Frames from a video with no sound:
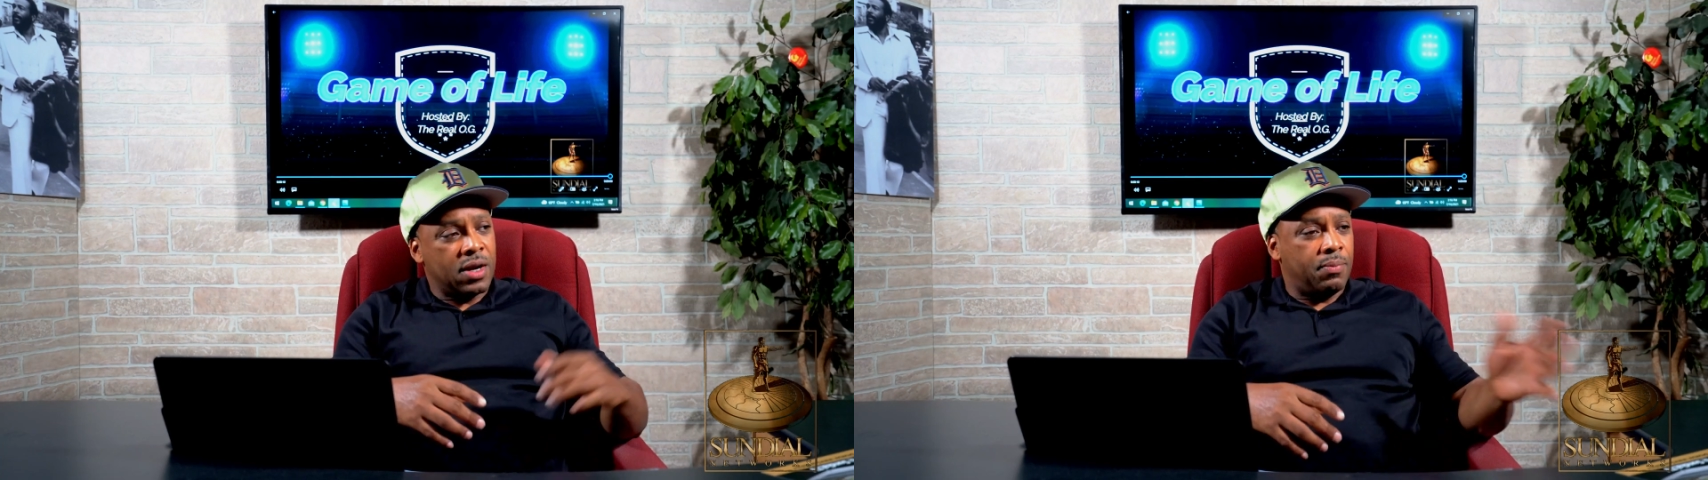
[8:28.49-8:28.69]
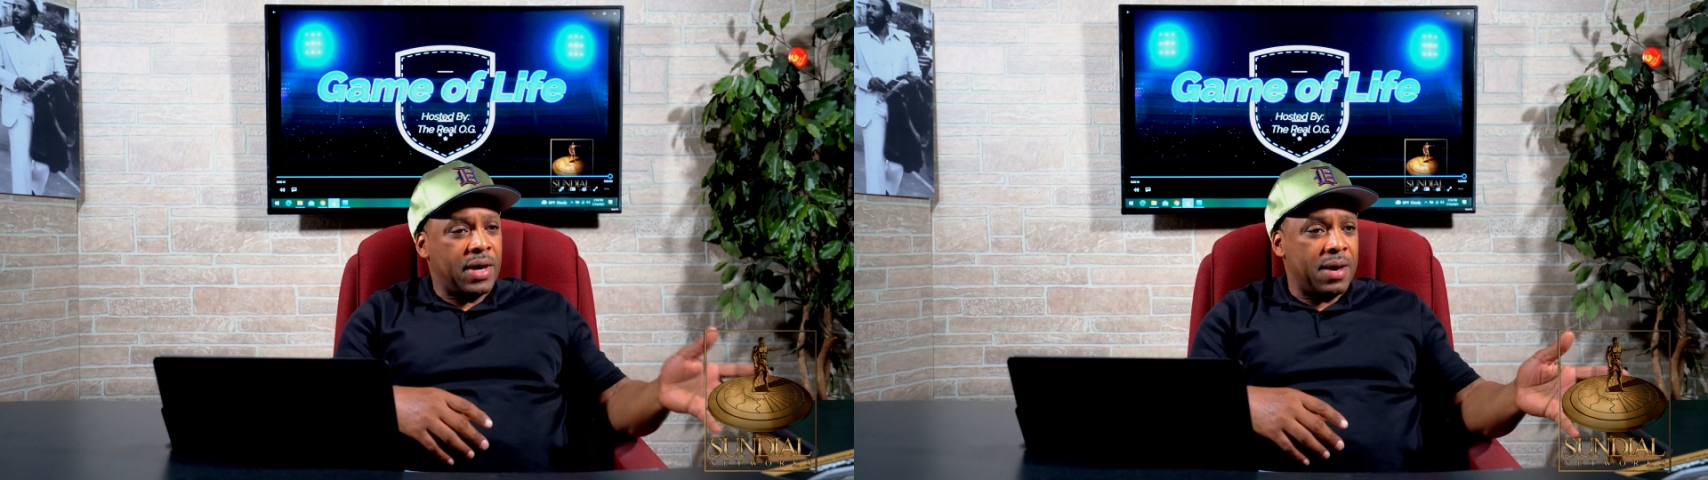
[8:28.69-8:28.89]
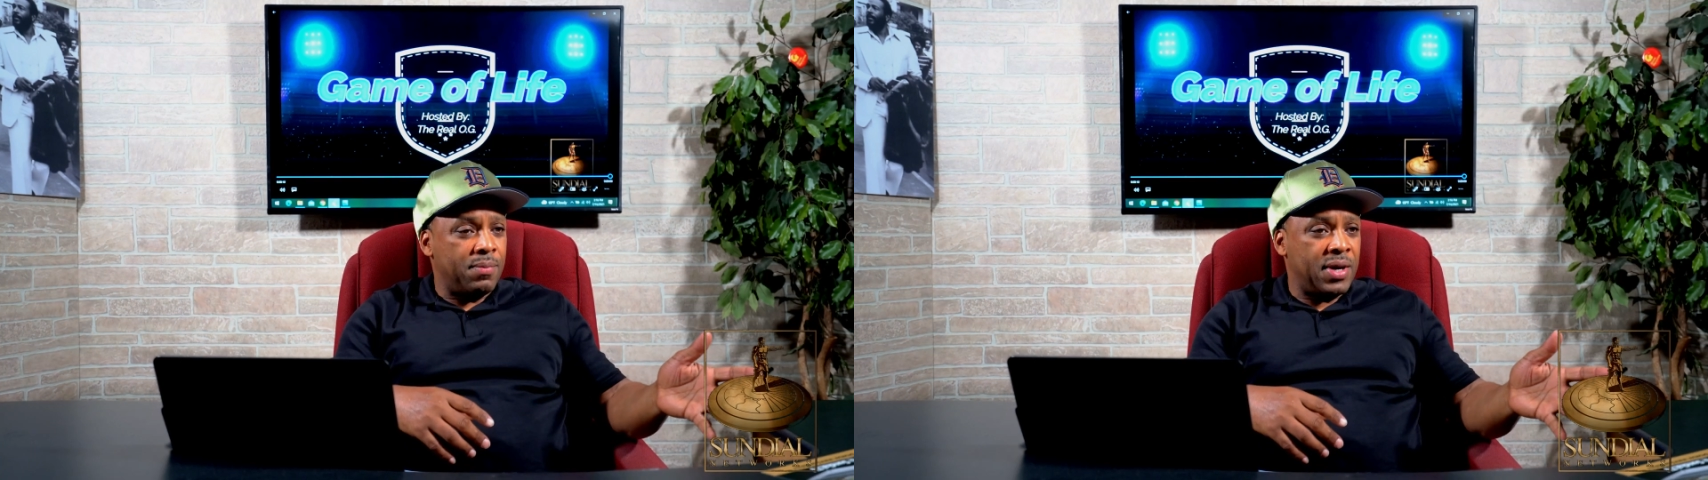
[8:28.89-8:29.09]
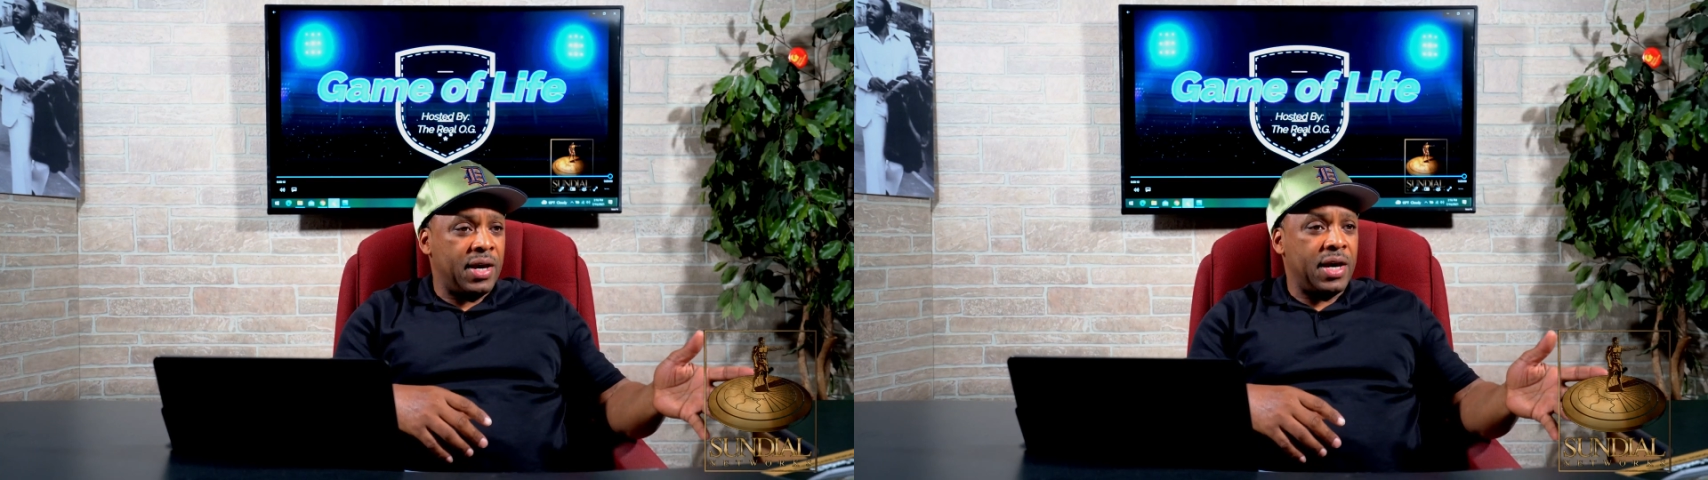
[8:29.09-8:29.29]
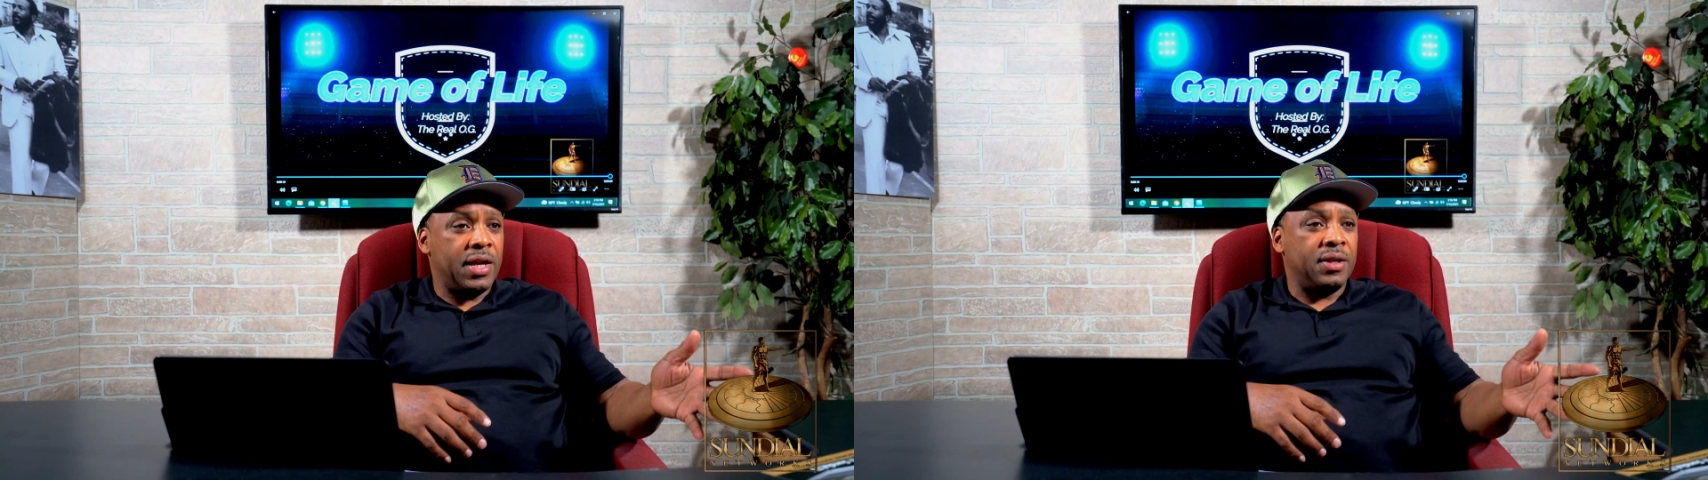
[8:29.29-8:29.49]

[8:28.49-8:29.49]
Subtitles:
or Batman.